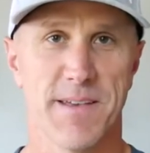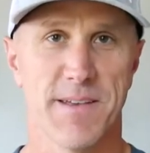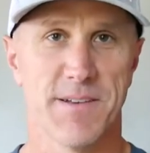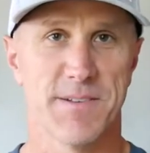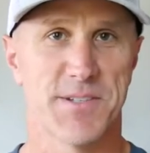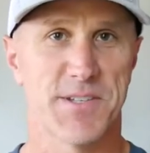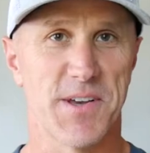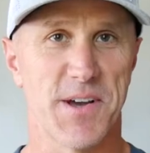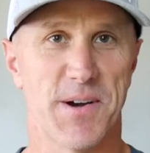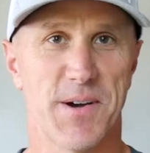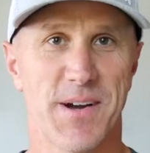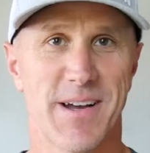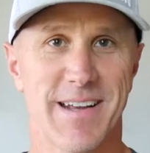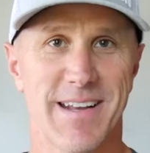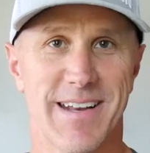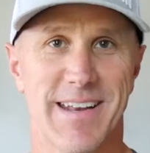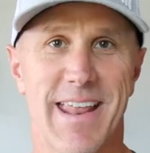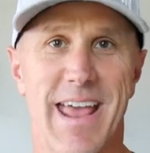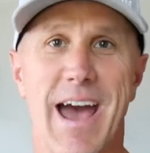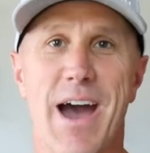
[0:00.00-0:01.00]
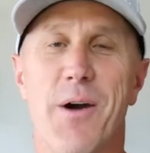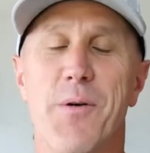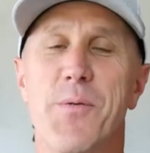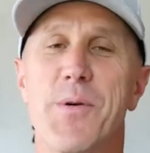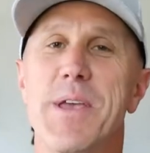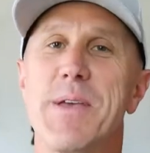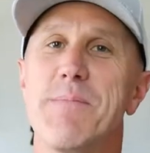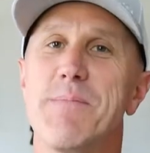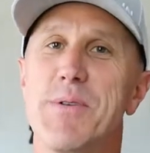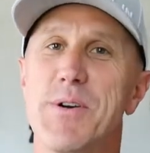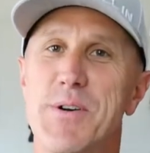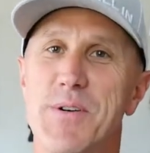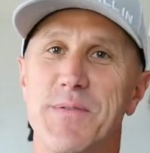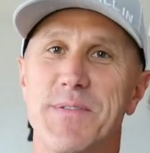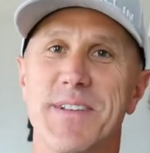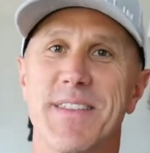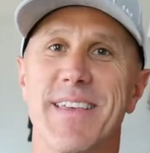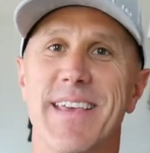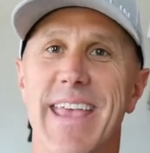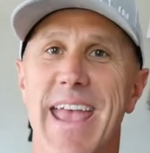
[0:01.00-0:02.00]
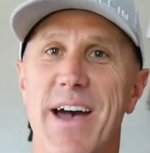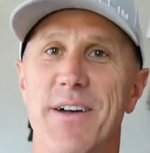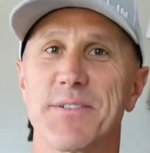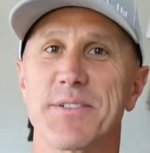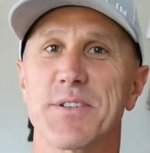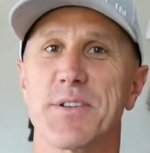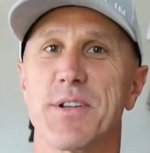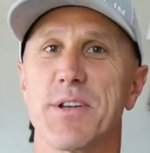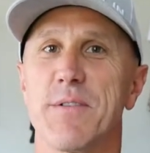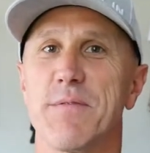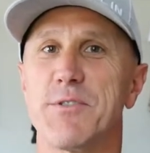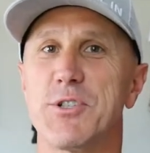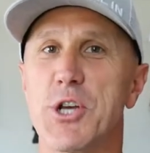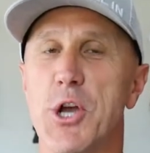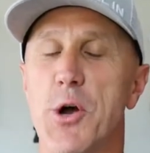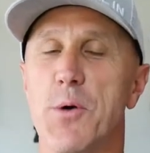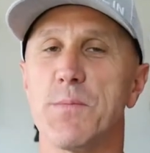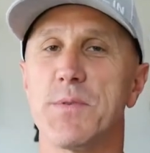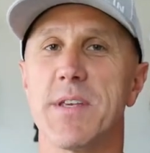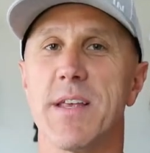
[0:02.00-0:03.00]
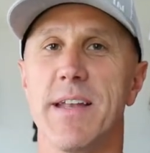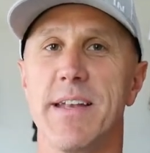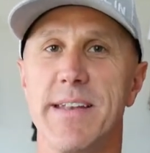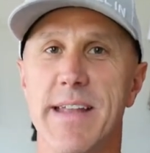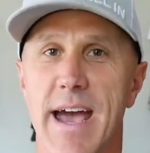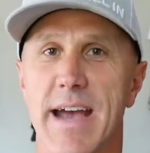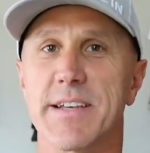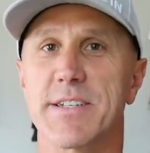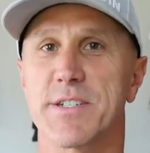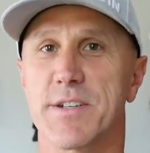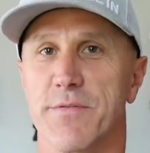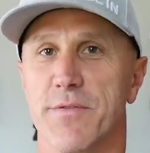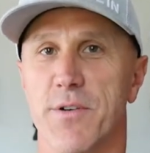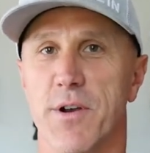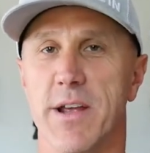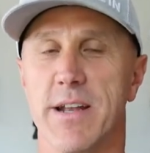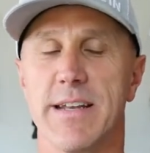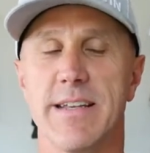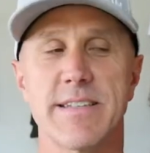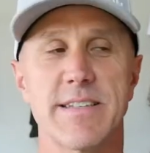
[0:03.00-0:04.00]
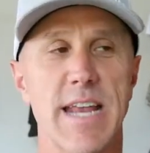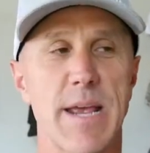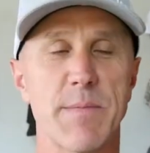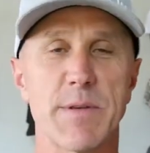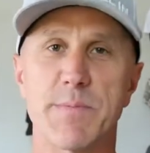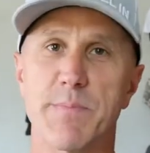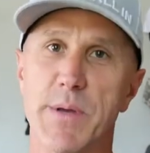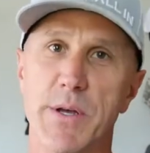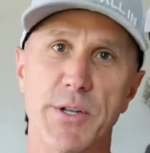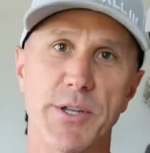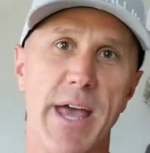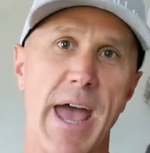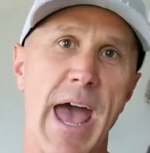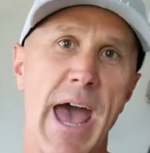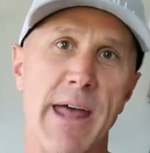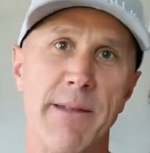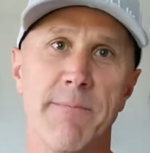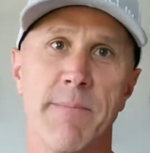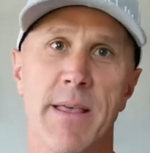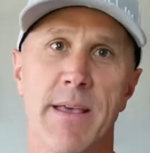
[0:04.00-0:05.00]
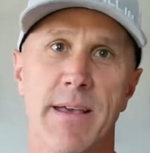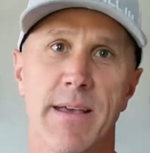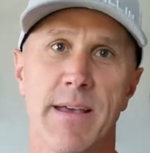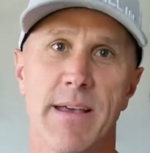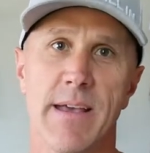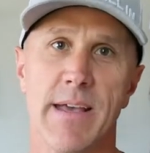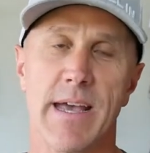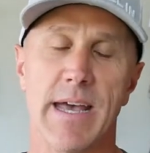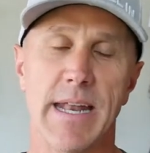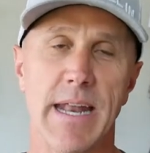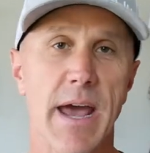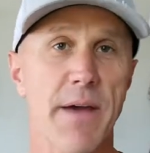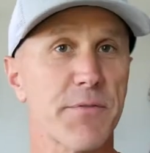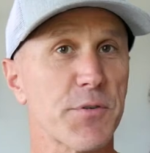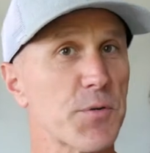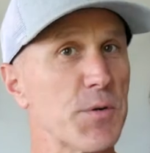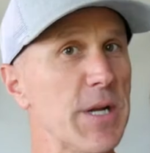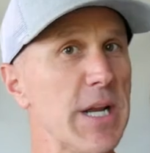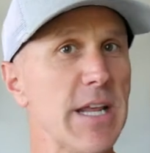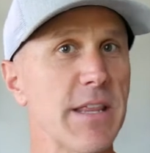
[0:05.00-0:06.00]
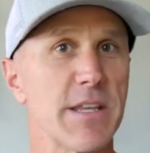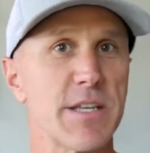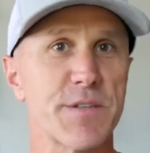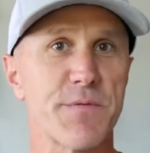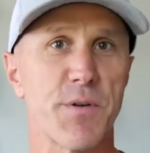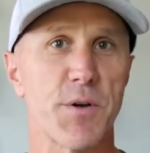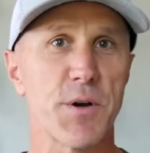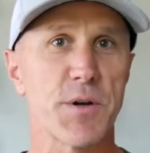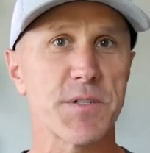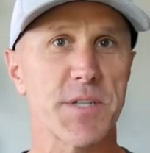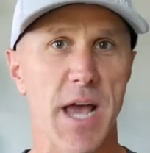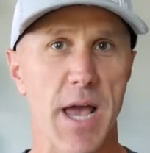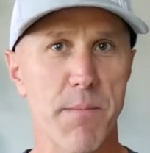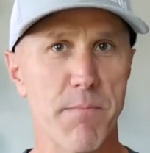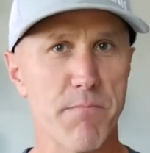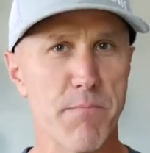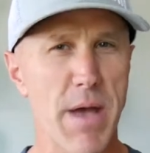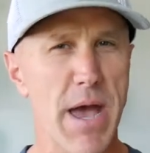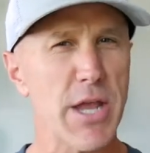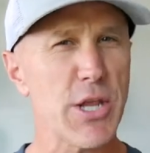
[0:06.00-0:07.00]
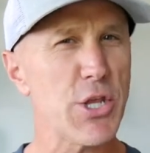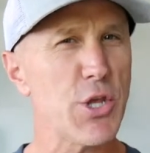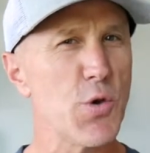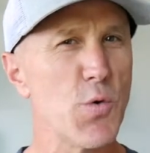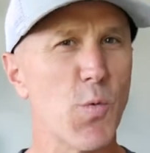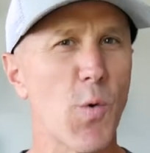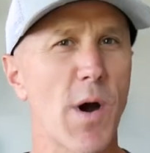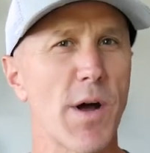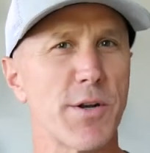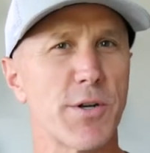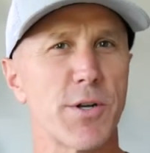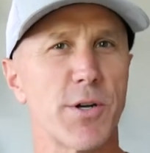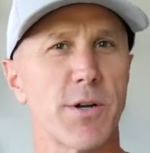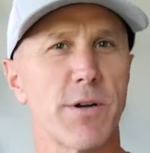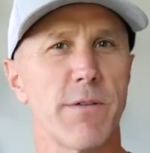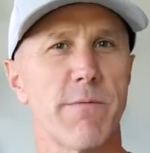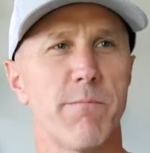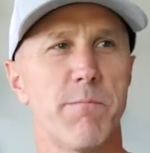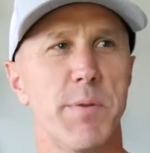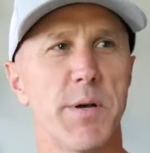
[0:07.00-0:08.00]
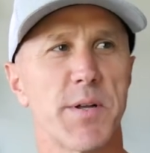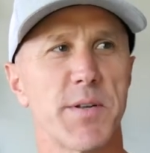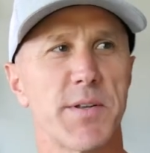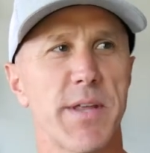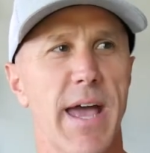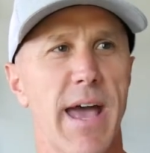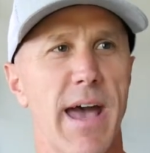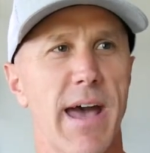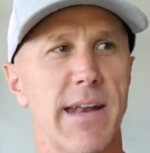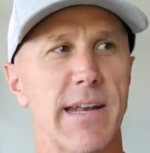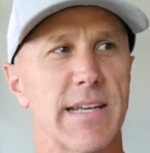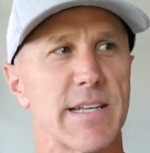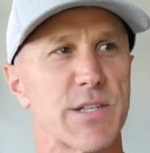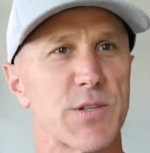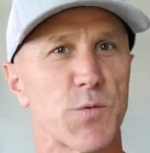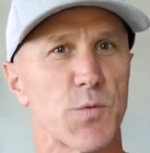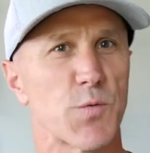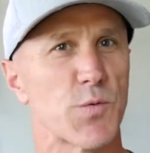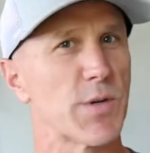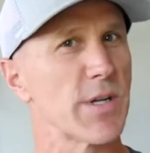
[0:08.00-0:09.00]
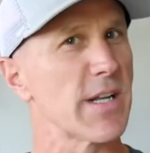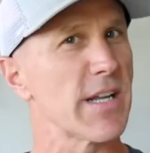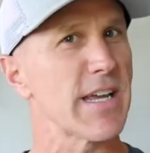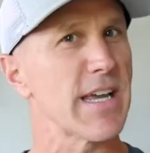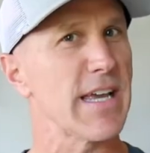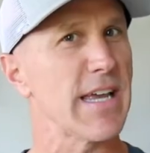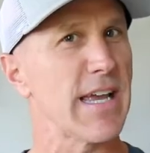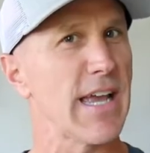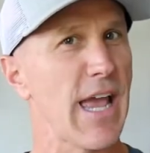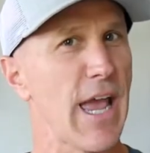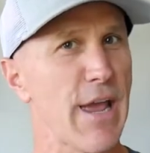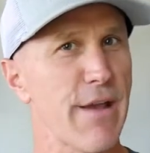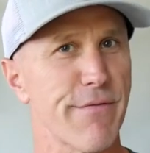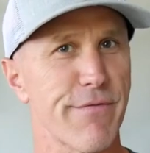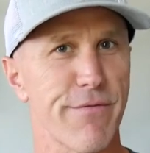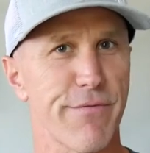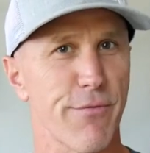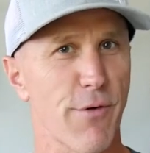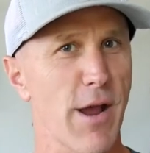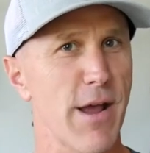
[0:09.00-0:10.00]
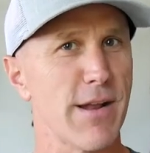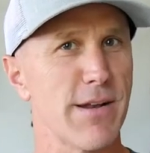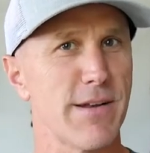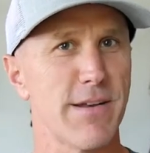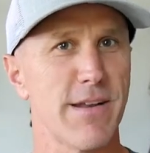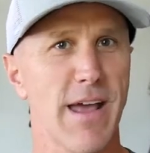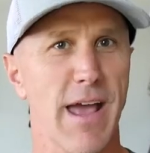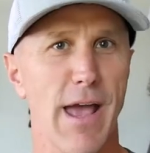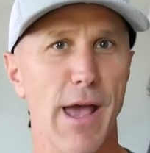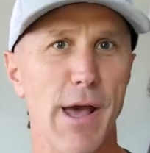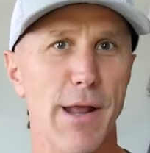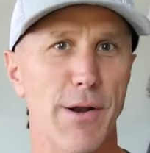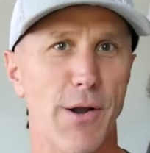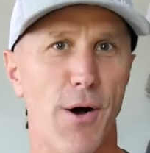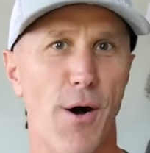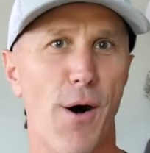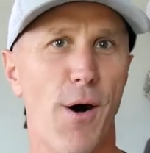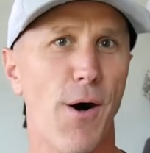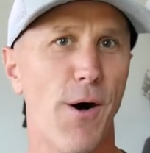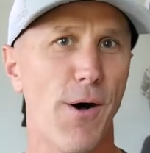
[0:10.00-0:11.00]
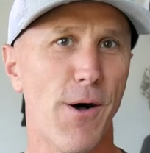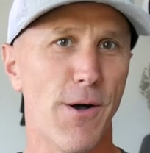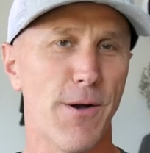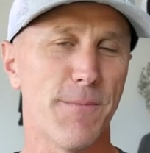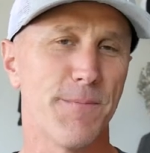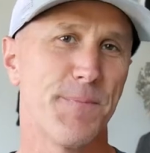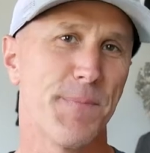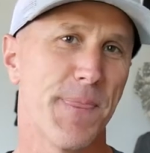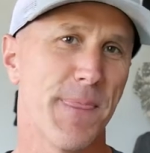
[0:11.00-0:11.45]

So now we move to the counsel of Job's next friend. His name is Bildad. And after reading this verse, I bet you wonder if Bildad is really a friend at all.